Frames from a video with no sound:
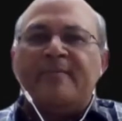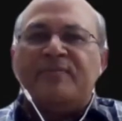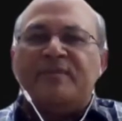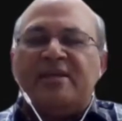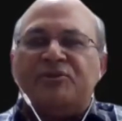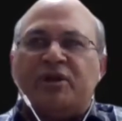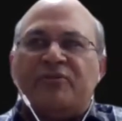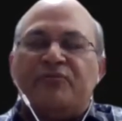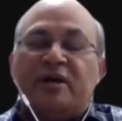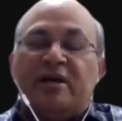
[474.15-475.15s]
they sort of
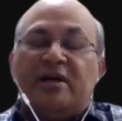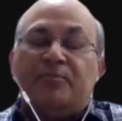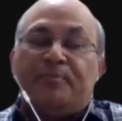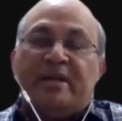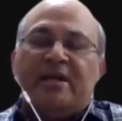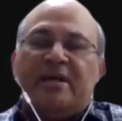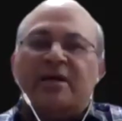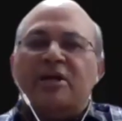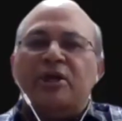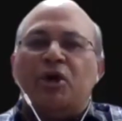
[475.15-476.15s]
pretty early
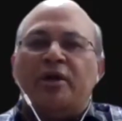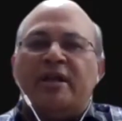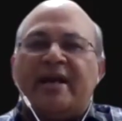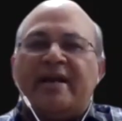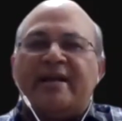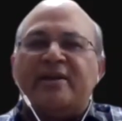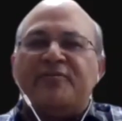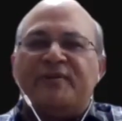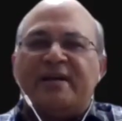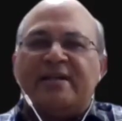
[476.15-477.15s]
on
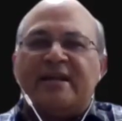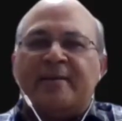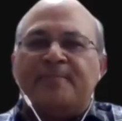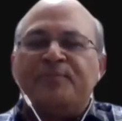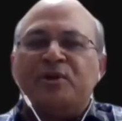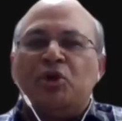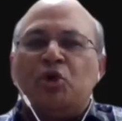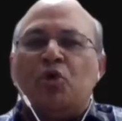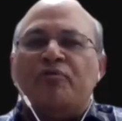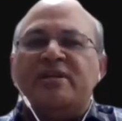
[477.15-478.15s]
identified that
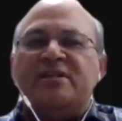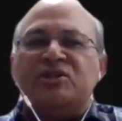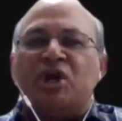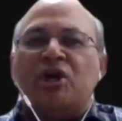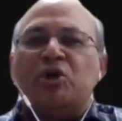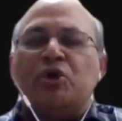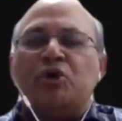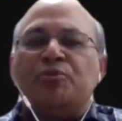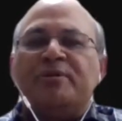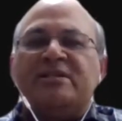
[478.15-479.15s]
COVID is not going to
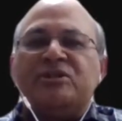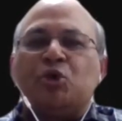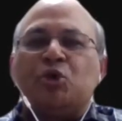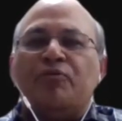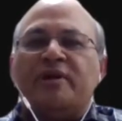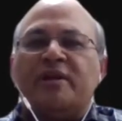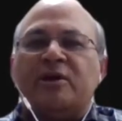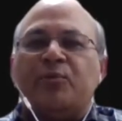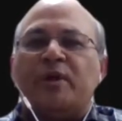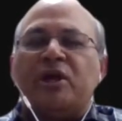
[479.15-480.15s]
be just over in a
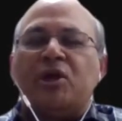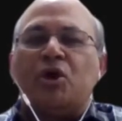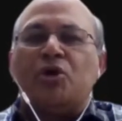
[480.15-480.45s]
week or